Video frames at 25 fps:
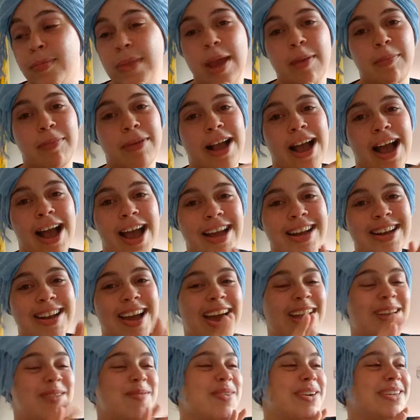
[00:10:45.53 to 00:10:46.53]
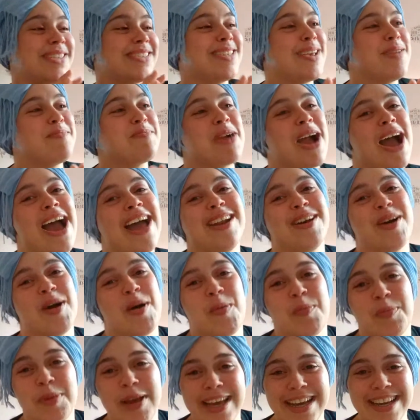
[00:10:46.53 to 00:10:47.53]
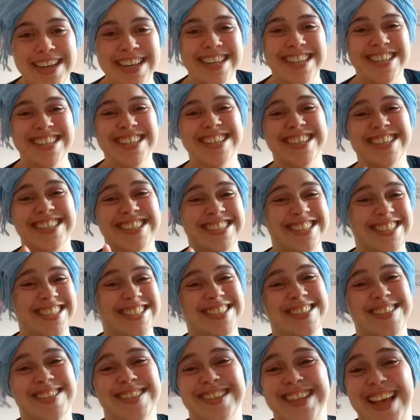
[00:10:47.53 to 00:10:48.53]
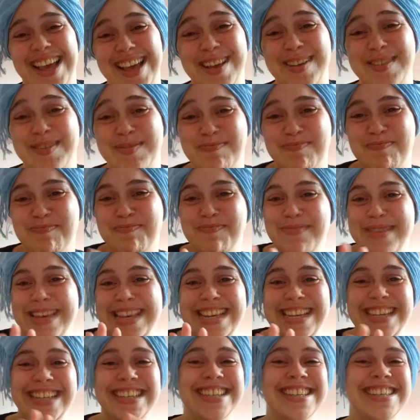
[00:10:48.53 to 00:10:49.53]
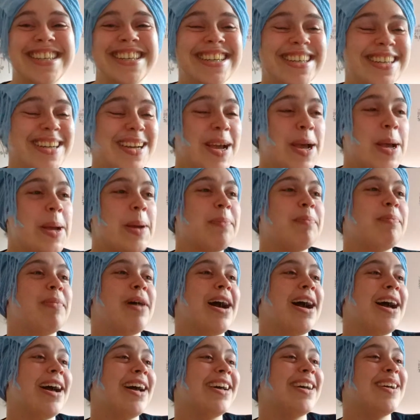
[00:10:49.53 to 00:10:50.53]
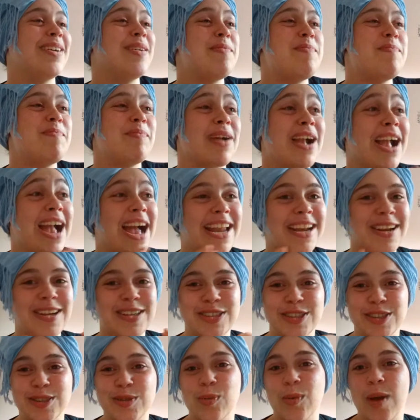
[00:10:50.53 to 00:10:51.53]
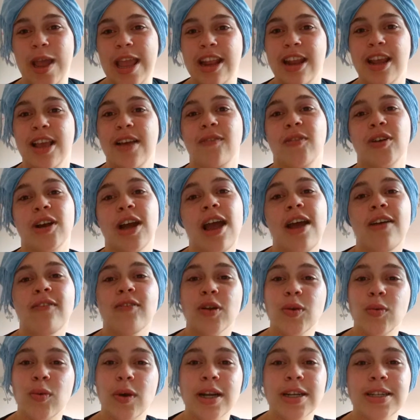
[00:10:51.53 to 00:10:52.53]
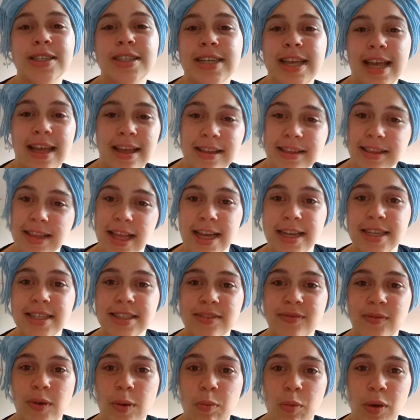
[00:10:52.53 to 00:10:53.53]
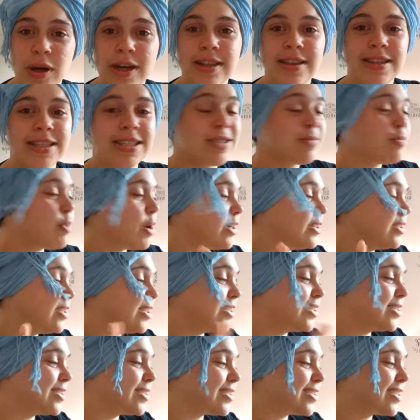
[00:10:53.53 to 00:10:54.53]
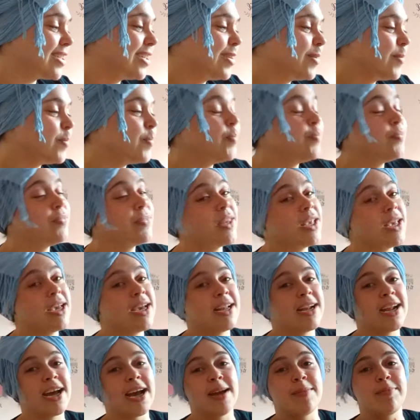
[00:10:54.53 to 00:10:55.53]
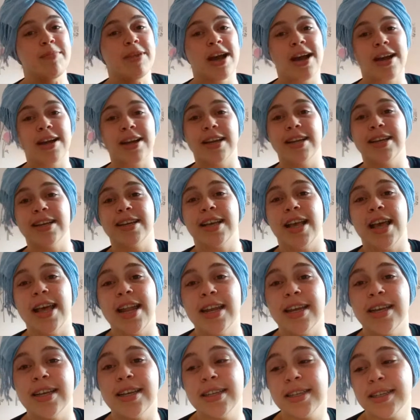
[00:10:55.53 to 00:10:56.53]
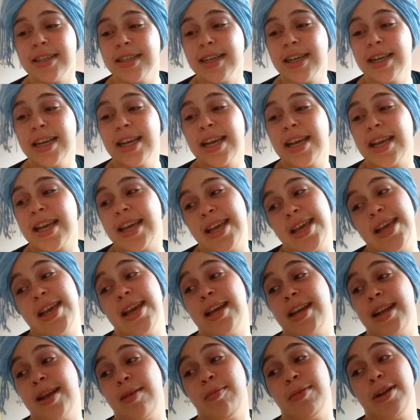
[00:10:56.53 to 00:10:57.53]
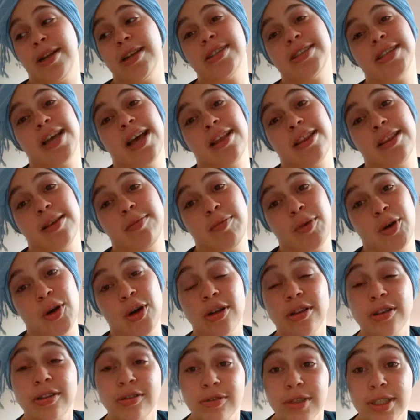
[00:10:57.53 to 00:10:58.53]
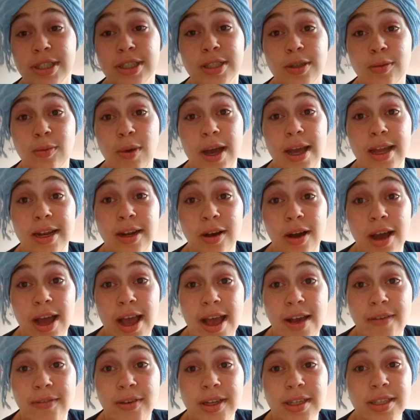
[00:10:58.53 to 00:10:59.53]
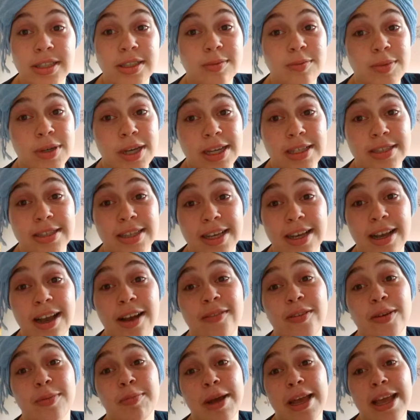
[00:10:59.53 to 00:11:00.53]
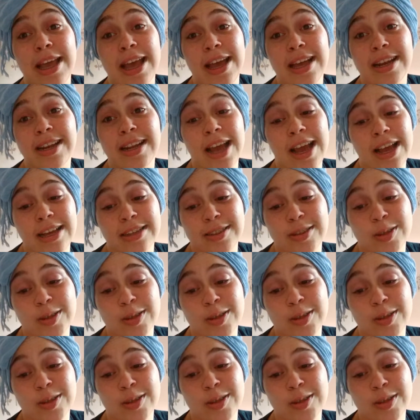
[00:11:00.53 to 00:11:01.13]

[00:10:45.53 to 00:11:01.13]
I don't want to say I'm kind of hoping, because this is like mean, but I'm kind of just waiting for everyone to get lice from one of these parties, and I'm not going to get it. And I'm going to tell them all the reason why I don't have it is because I cover my head as